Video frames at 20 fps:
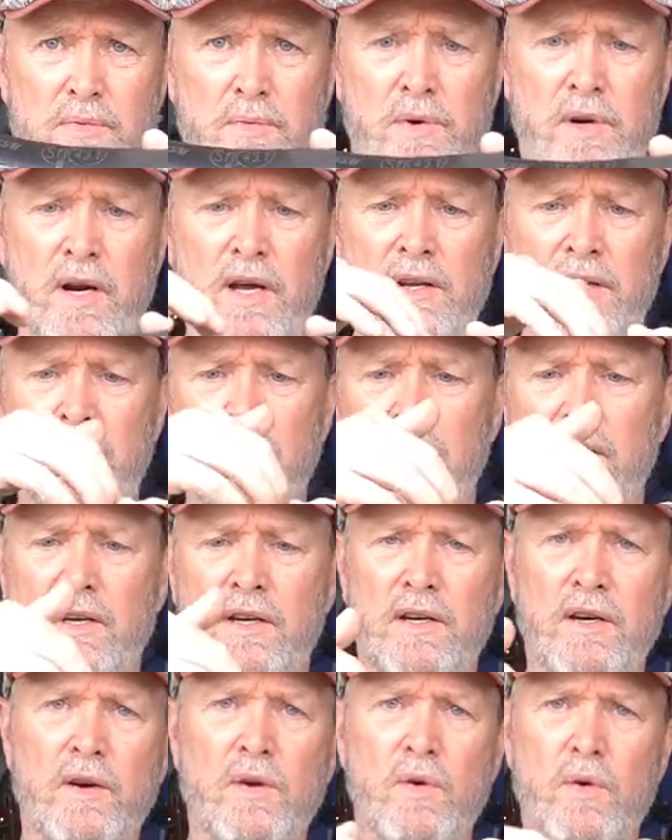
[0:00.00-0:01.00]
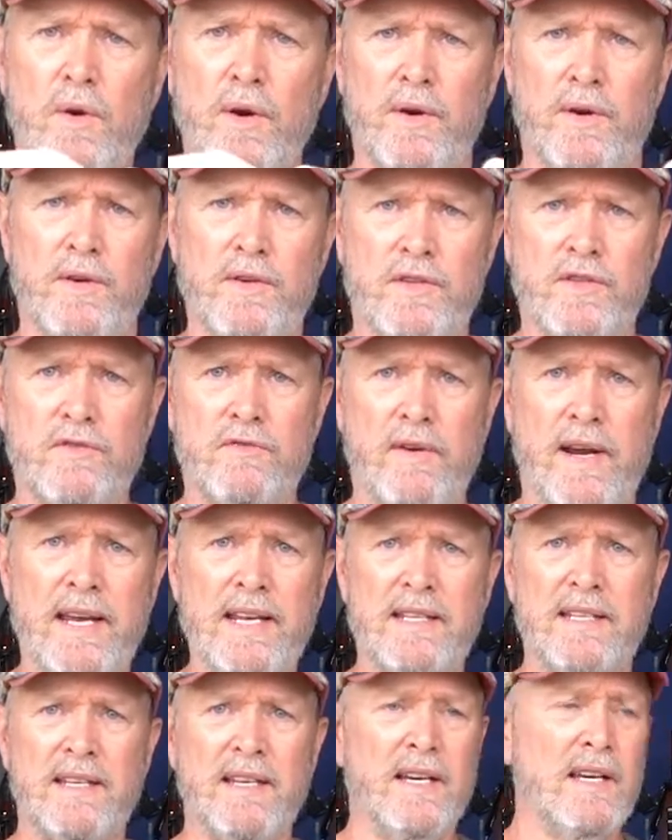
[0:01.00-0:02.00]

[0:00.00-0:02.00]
were on the corners, right?